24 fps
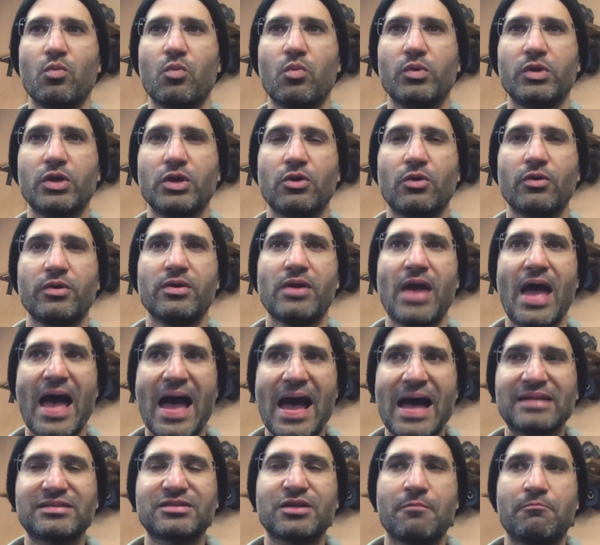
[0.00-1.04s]
you
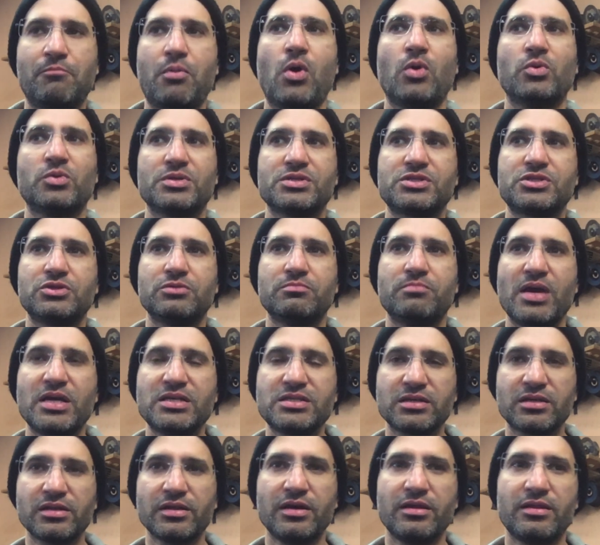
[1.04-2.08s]
add components.
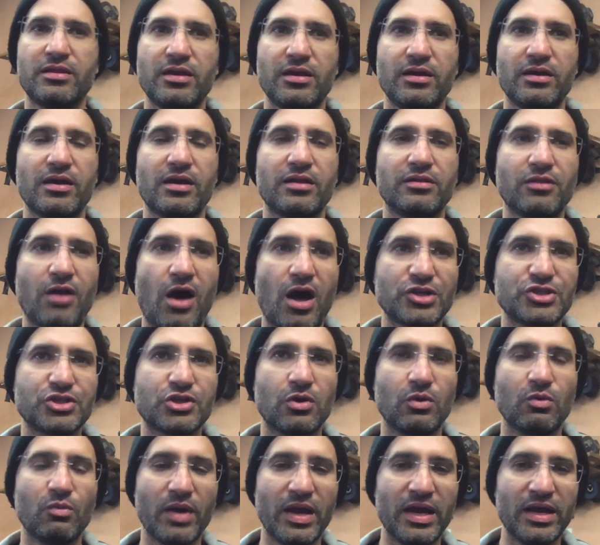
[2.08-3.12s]
Basically, the
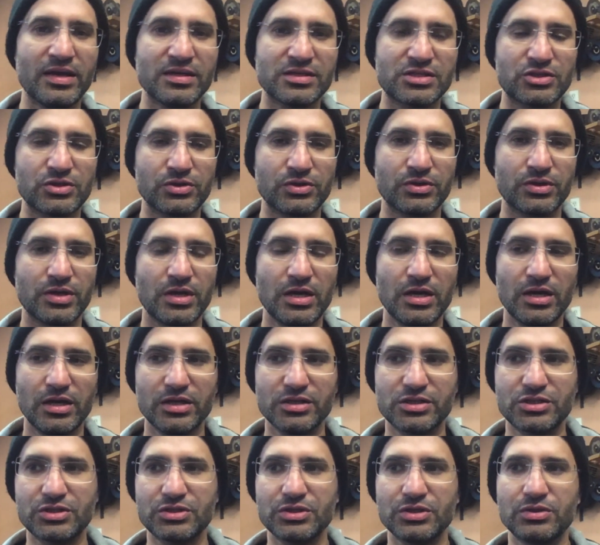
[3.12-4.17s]
logical way is
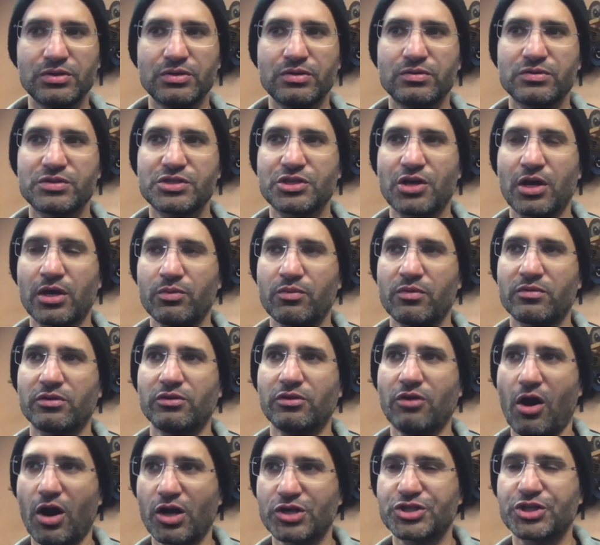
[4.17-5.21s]
to start with the
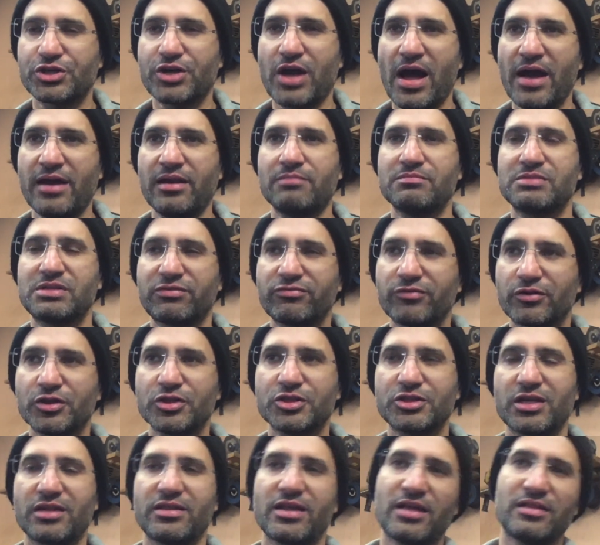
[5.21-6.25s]
larger items
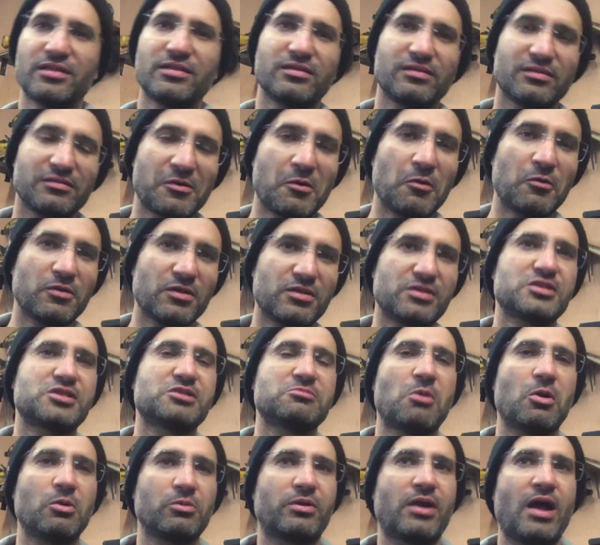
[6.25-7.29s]
first and then go to the
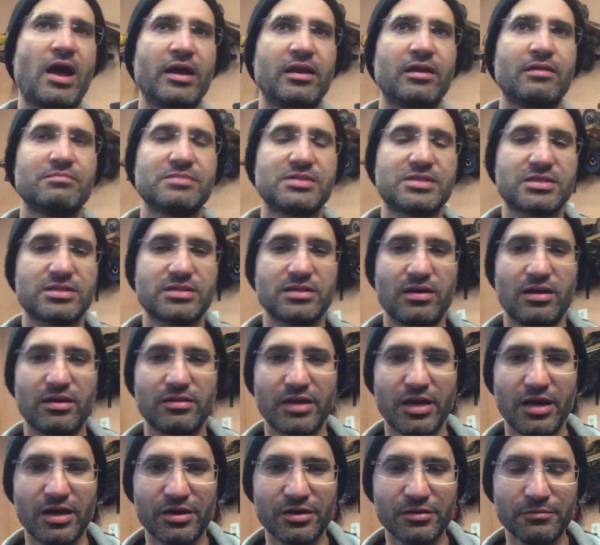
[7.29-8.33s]
smaller items
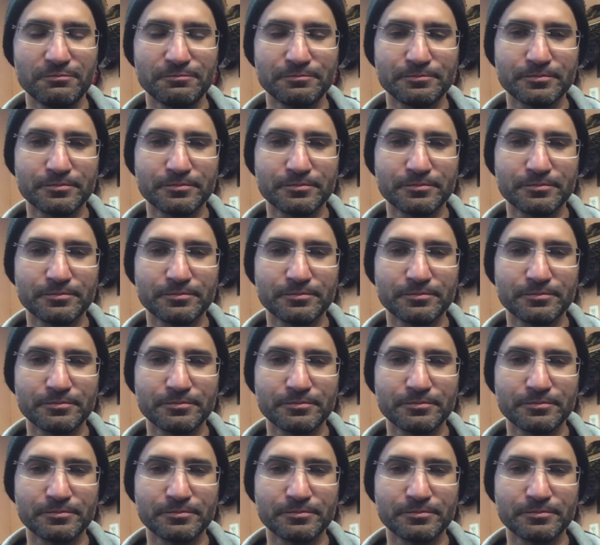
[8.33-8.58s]
later.